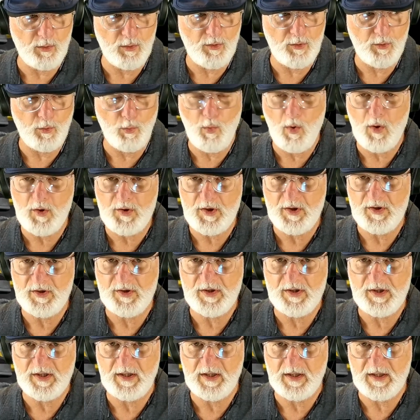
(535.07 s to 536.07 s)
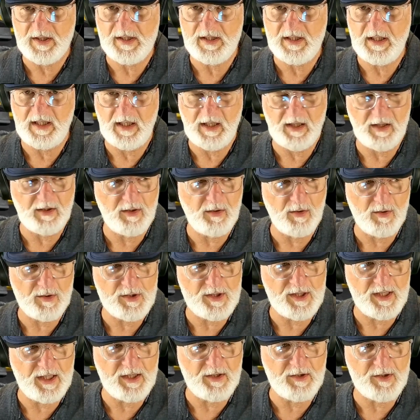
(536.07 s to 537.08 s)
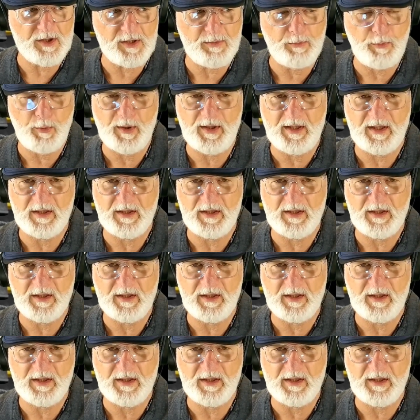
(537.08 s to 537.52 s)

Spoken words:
The washers that are sitting across there are spreading